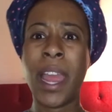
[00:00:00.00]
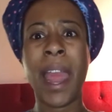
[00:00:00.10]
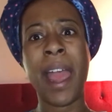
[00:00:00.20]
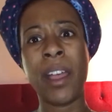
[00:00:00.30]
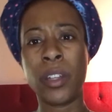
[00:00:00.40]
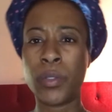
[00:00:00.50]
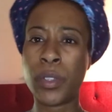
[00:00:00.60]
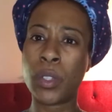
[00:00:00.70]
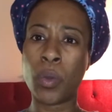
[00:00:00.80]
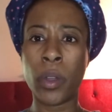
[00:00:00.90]
out of
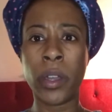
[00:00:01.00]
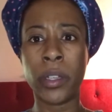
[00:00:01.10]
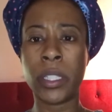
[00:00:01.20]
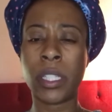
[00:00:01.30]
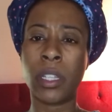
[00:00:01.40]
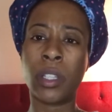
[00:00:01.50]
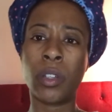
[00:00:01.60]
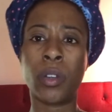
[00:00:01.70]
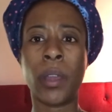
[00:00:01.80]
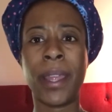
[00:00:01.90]
sorts, a
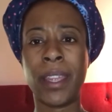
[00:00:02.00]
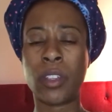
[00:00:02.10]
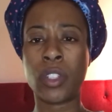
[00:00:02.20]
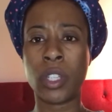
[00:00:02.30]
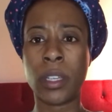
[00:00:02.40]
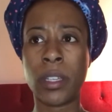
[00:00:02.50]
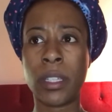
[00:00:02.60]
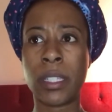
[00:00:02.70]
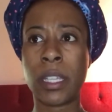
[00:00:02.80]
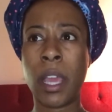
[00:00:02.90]
little
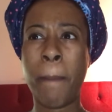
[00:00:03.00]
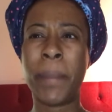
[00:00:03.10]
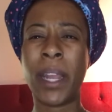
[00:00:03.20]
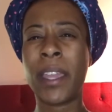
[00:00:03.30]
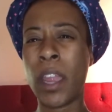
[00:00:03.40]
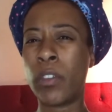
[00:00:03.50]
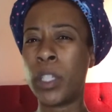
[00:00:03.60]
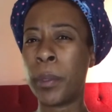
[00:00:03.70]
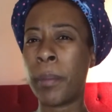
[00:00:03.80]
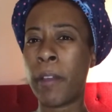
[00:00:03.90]
anxious, but I can't
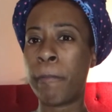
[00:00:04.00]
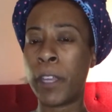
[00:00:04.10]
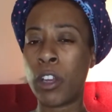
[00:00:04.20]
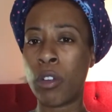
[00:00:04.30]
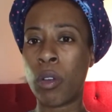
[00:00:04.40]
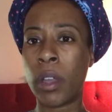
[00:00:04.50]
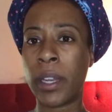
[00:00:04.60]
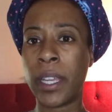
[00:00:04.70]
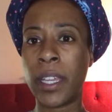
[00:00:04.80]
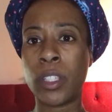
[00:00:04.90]
really put my finger
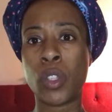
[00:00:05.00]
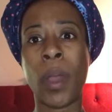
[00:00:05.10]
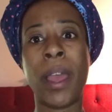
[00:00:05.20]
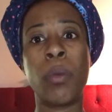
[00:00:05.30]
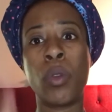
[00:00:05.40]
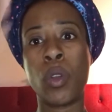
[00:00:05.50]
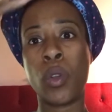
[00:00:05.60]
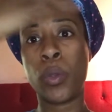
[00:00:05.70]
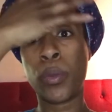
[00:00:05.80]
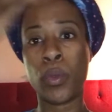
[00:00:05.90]
on it, so I will
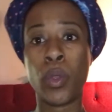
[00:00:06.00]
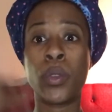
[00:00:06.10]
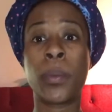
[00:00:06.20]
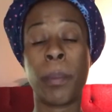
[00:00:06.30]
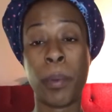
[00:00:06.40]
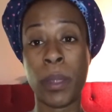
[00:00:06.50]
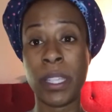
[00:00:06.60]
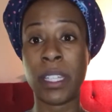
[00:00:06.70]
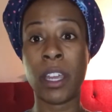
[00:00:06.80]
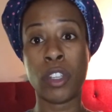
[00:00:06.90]
go through those
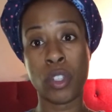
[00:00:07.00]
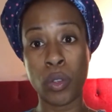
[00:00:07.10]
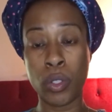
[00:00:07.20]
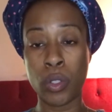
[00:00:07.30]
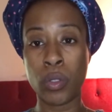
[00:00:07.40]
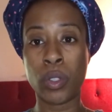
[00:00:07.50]
points that I showed you.